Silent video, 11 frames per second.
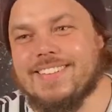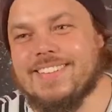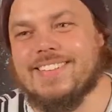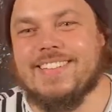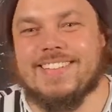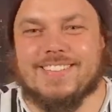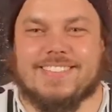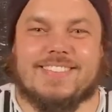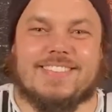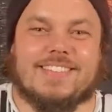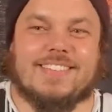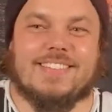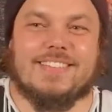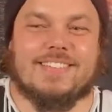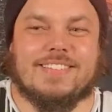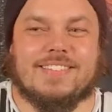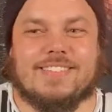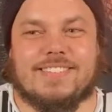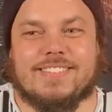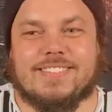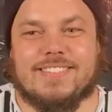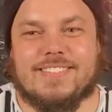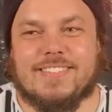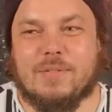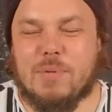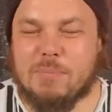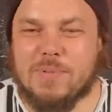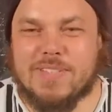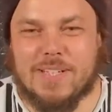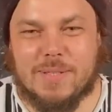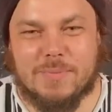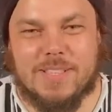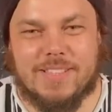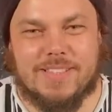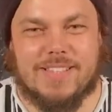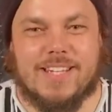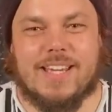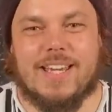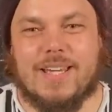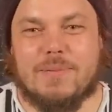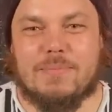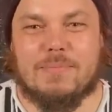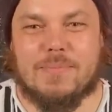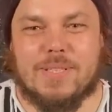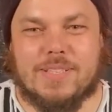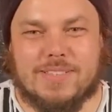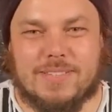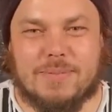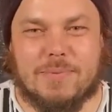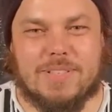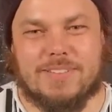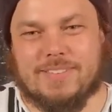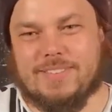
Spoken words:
Yes. People tell me that I am, but I mean,